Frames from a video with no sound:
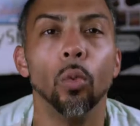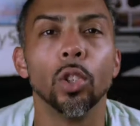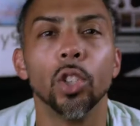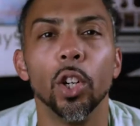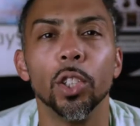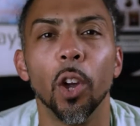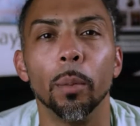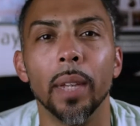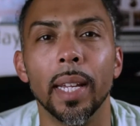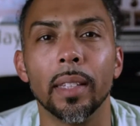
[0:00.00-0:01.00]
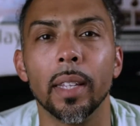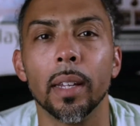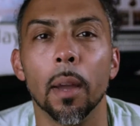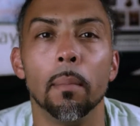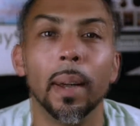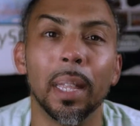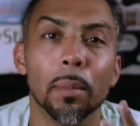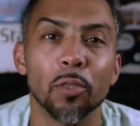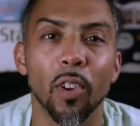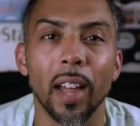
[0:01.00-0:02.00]
What's going on, mi gente? My
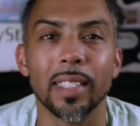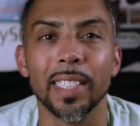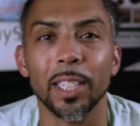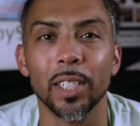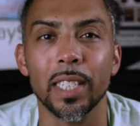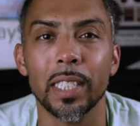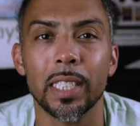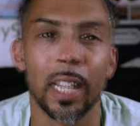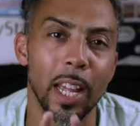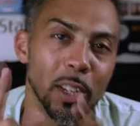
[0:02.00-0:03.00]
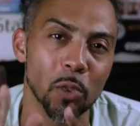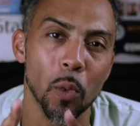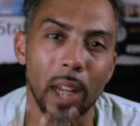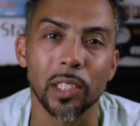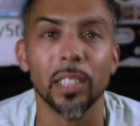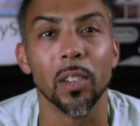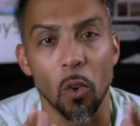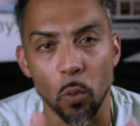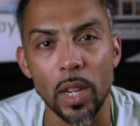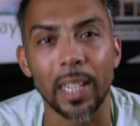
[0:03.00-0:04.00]
name is Raziel Liz, and you're
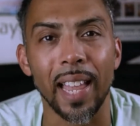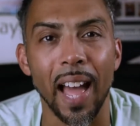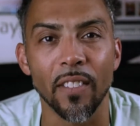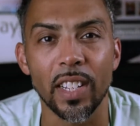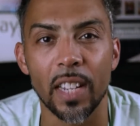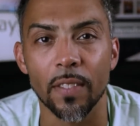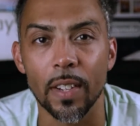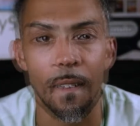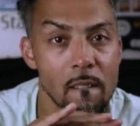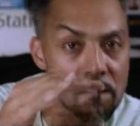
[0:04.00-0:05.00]
watching We Alive and Living.